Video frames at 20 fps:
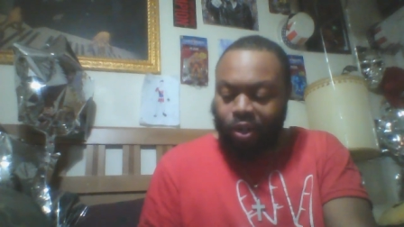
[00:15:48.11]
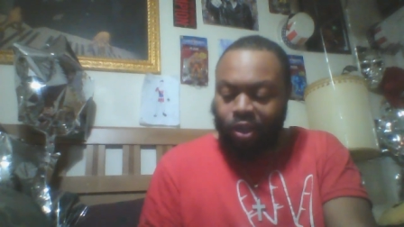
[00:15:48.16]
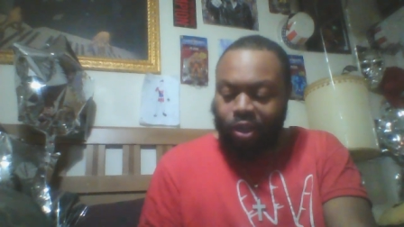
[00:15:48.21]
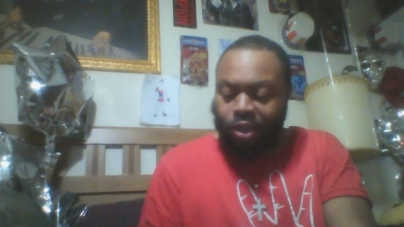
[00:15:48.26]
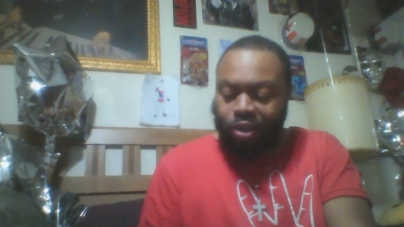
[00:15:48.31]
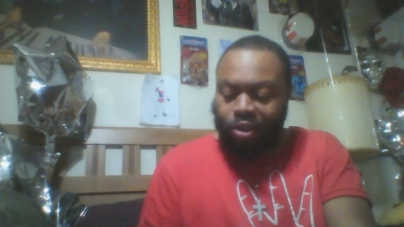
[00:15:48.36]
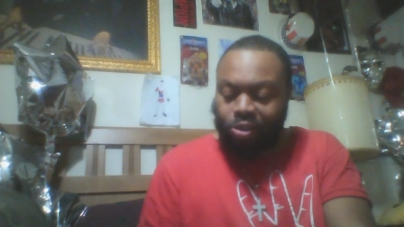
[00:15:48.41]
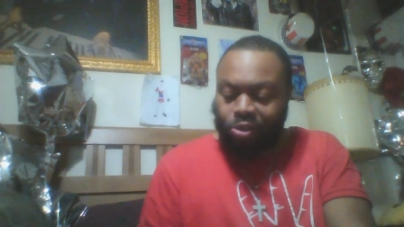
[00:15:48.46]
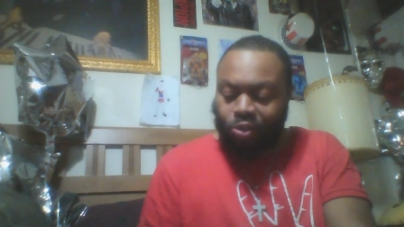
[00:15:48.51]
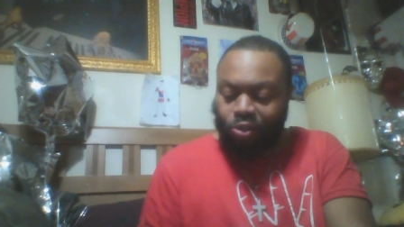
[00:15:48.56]

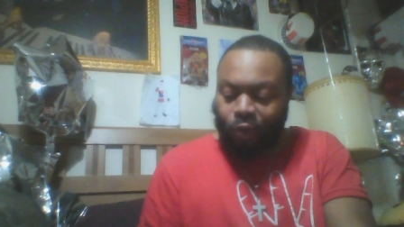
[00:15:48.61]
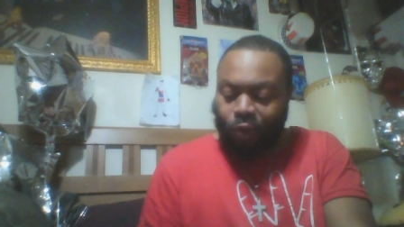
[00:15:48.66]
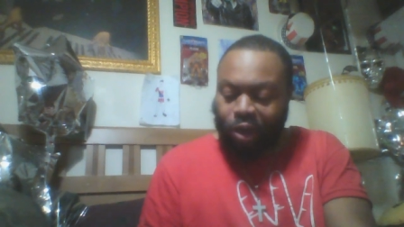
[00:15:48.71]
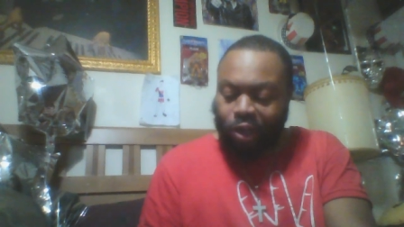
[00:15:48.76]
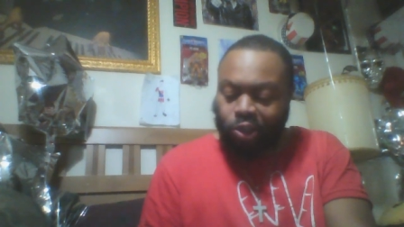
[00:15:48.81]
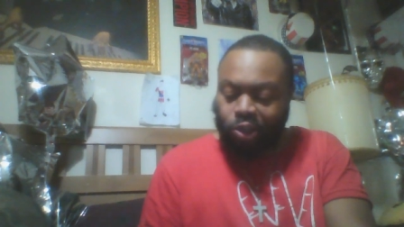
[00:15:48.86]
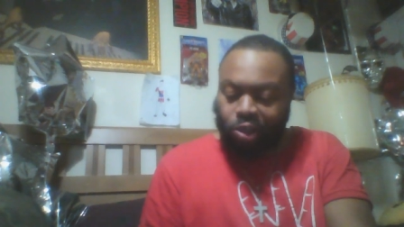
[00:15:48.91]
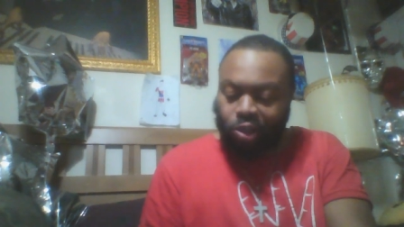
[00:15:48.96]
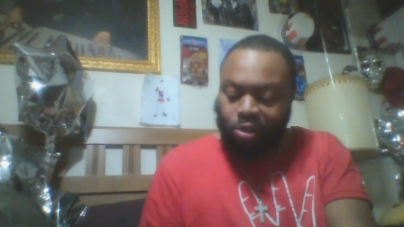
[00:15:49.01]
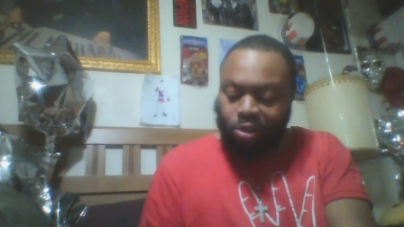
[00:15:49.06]
Goodness
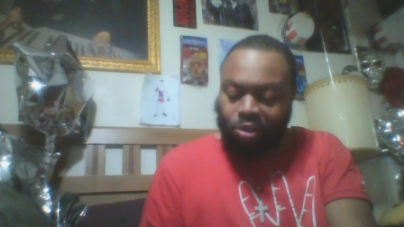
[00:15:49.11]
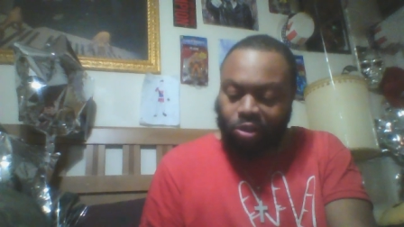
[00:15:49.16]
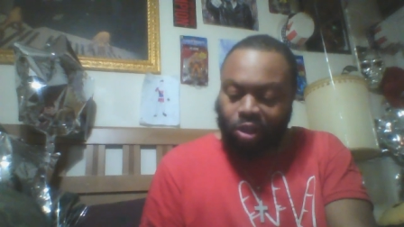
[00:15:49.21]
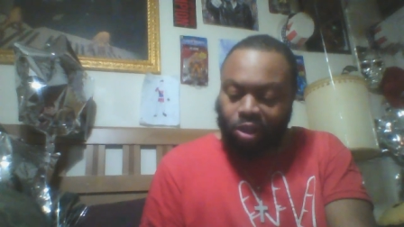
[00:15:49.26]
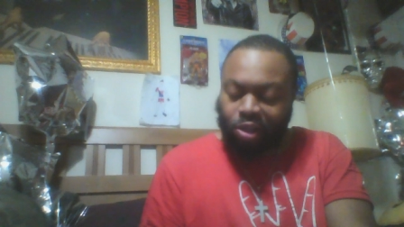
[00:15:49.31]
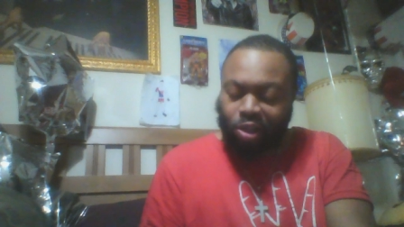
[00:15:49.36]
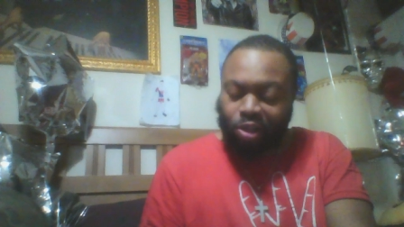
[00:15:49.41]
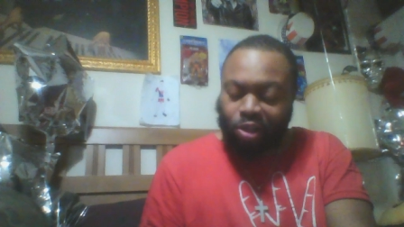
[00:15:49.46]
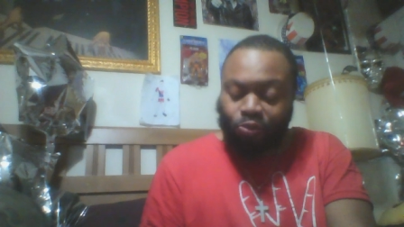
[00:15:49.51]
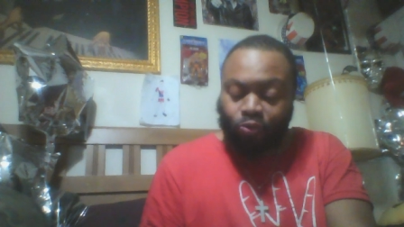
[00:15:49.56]
gracious,
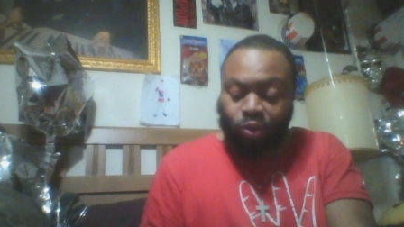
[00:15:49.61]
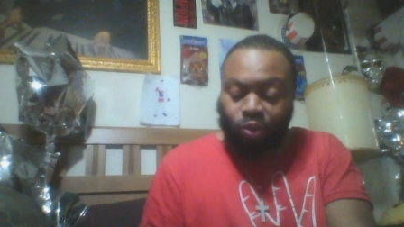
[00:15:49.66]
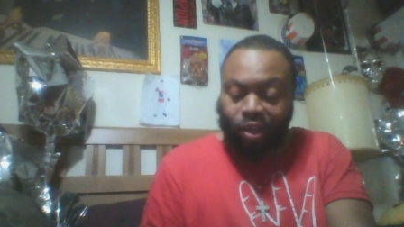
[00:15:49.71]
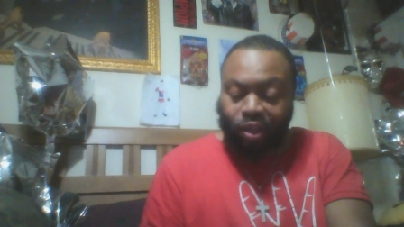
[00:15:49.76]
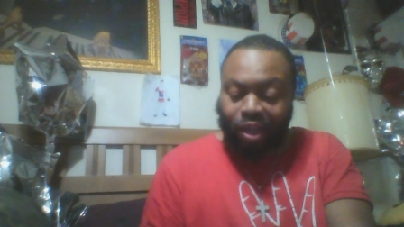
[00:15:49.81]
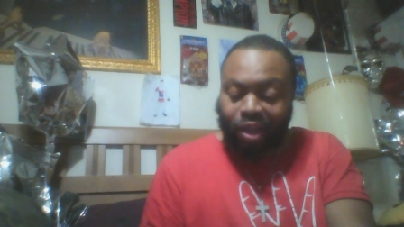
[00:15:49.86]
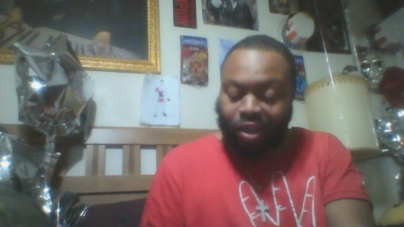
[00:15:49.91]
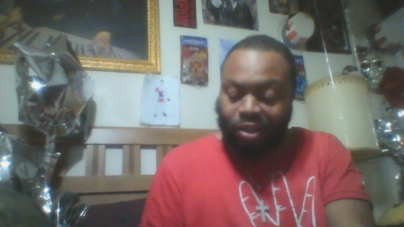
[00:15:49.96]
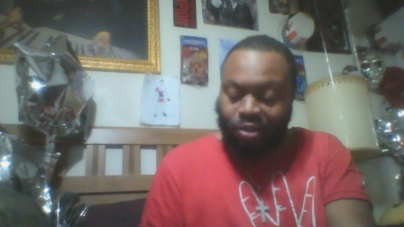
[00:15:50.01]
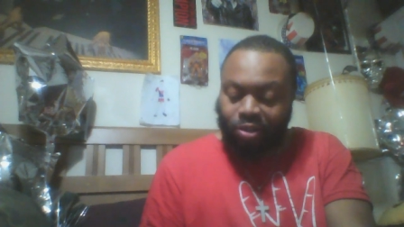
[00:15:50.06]
this is
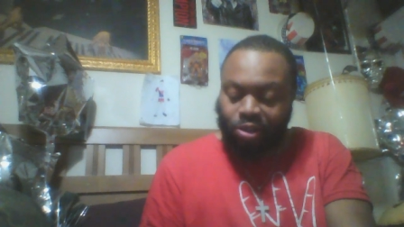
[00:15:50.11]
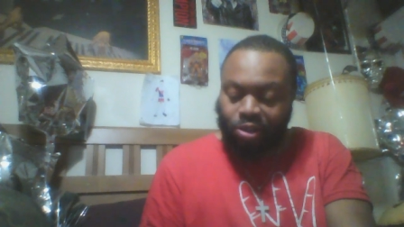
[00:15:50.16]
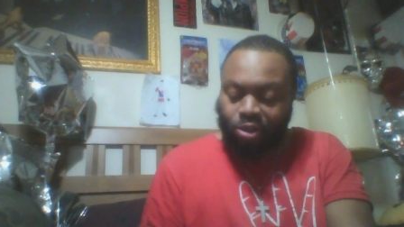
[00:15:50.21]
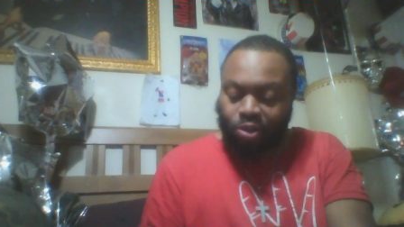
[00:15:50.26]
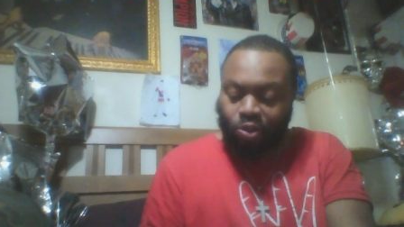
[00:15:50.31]
ridiculous.